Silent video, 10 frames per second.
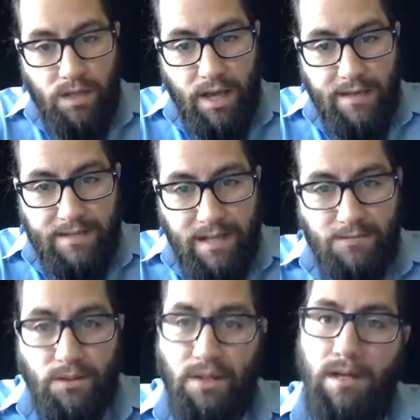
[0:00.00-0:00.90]
instead
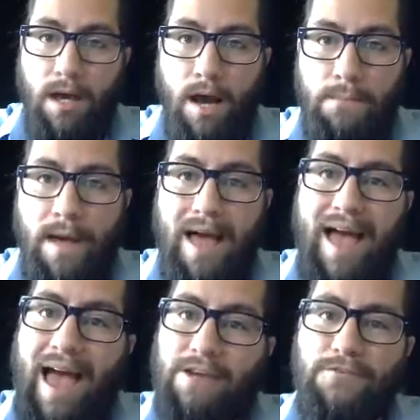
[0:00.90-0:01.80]
of looking up
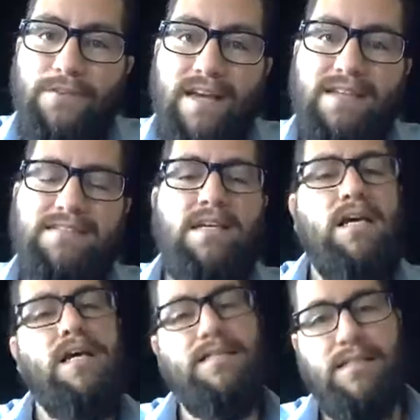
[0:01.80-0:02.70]
at your face,
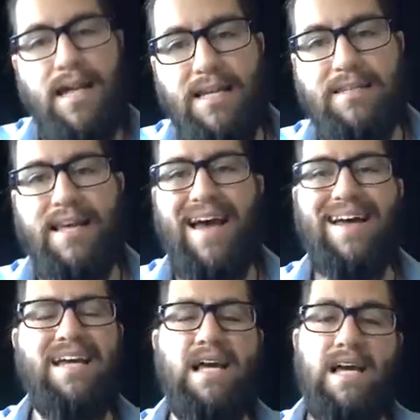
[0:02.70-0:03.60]
it's a lot like
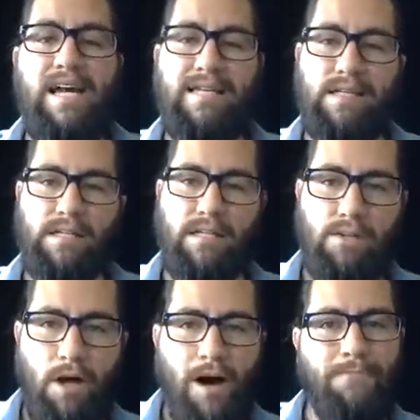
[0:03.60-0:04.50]
that. It's a
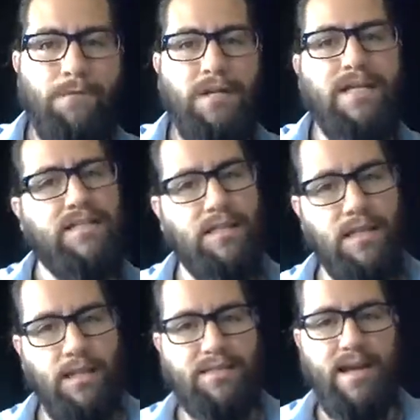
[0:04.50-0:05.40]
little off-putting, it's a
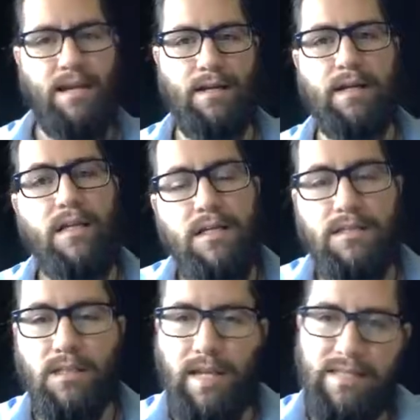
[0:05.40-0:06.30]
little unsettling,
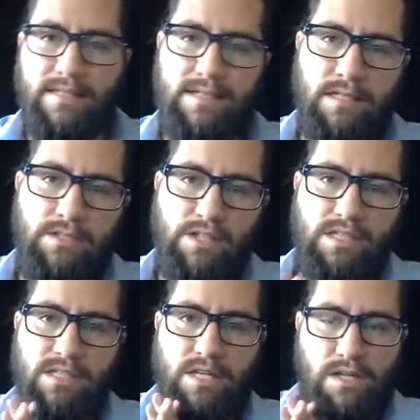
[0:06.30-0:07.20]
so let's just
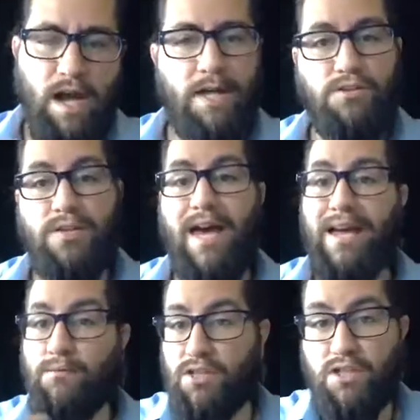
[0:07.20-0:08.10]
not do that
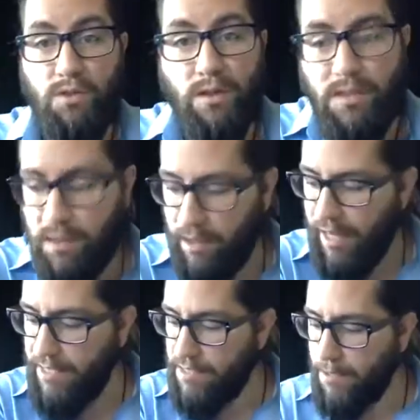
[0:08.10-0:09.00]
and just look into the
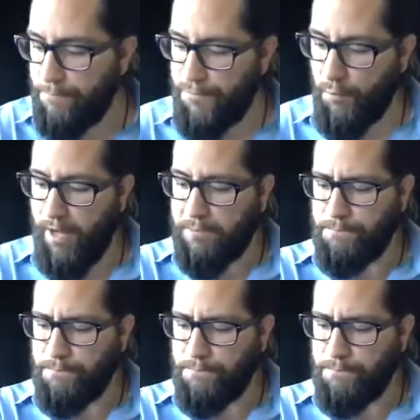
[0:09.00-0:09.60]
lens, okay?